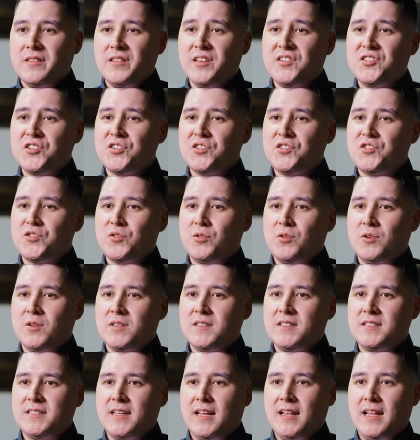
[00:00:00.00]
This
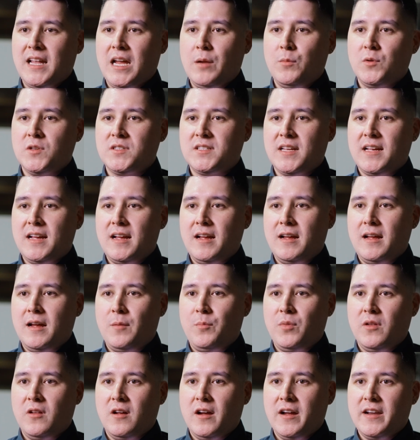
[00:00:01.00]
ensures that labels are
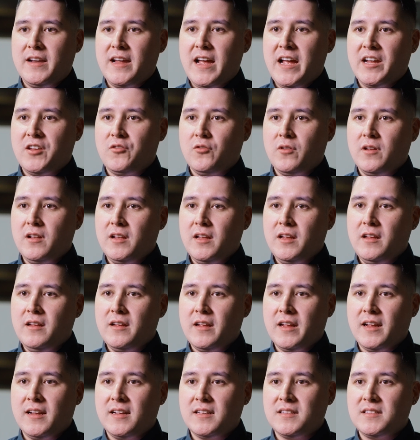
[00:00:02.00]
applied accurately
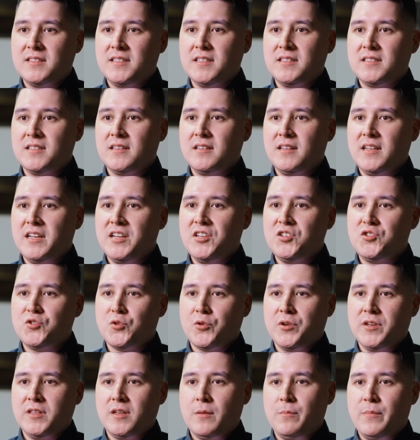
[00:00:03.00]
and consistently
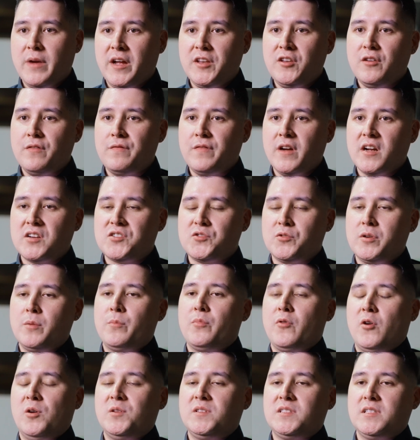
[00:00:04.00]
during the manufacturing
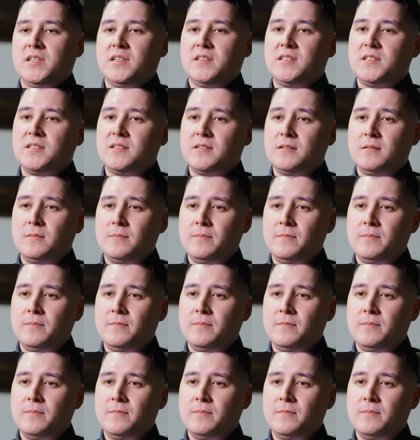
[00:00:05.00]
process.